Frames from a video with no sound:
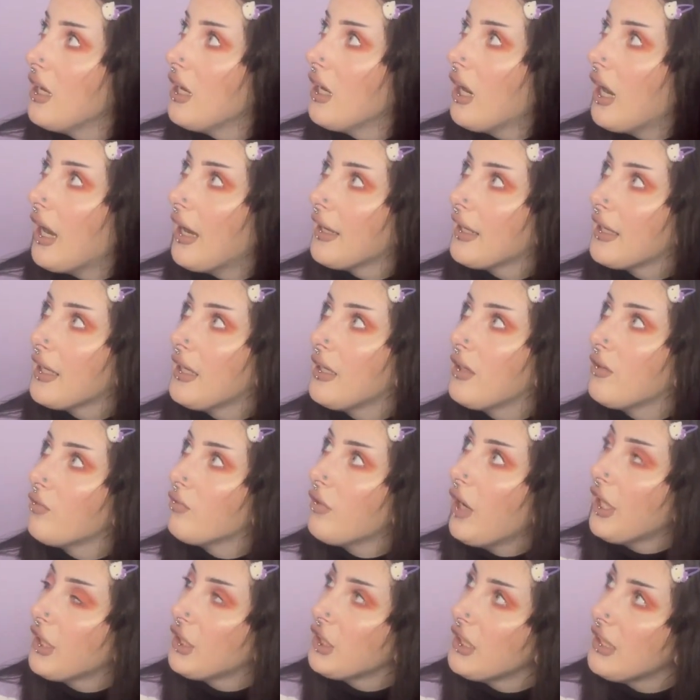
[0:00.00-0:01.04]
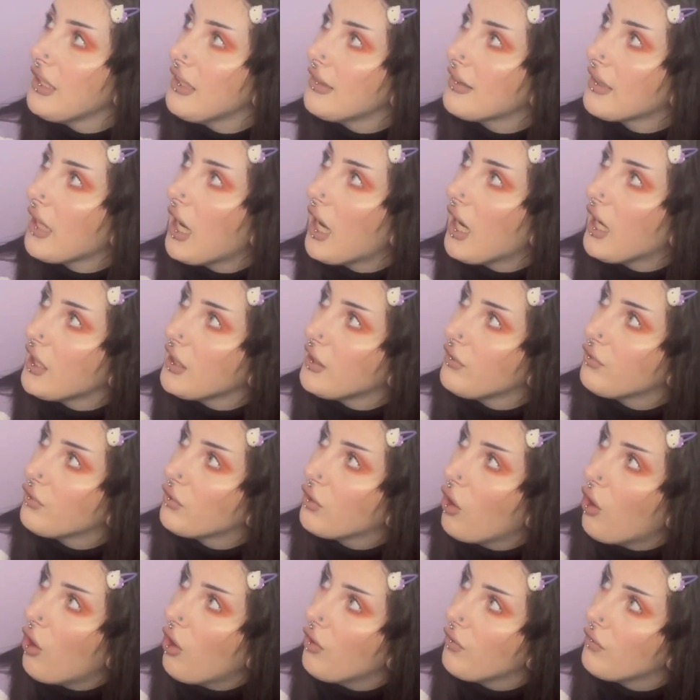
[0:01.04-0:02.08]
Like in Reggie's, I've
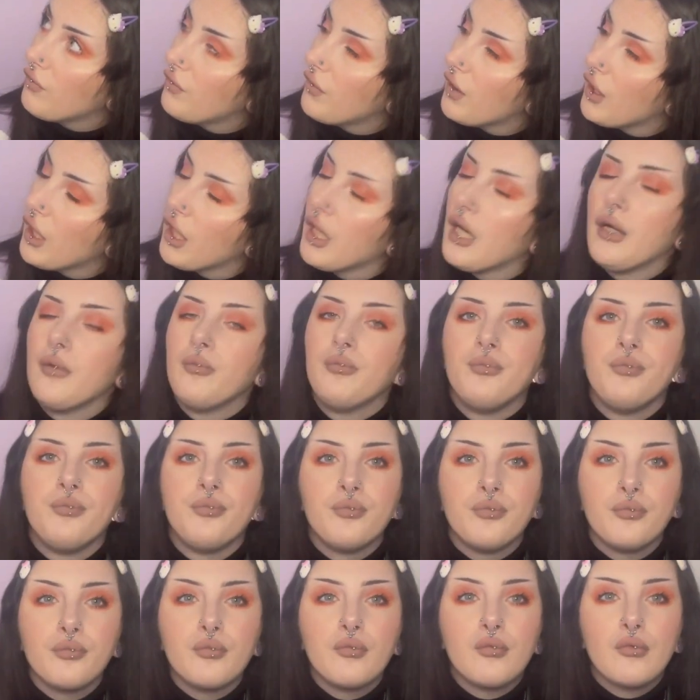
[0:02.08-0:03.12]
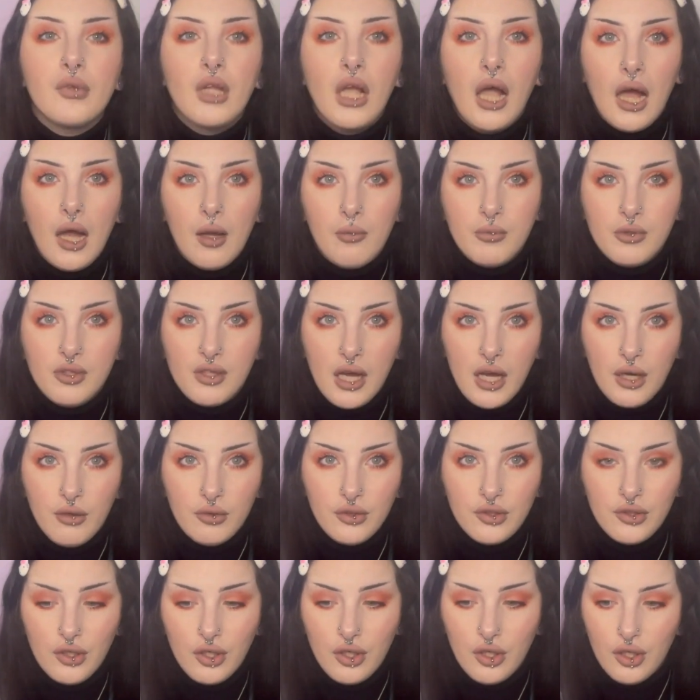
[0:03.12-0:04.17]
got the Hams
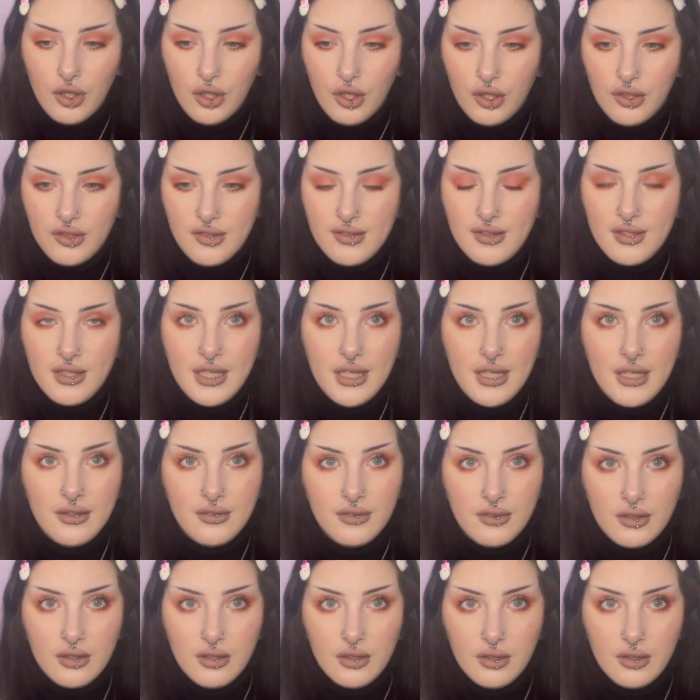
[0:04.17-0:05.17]
House Co. slate,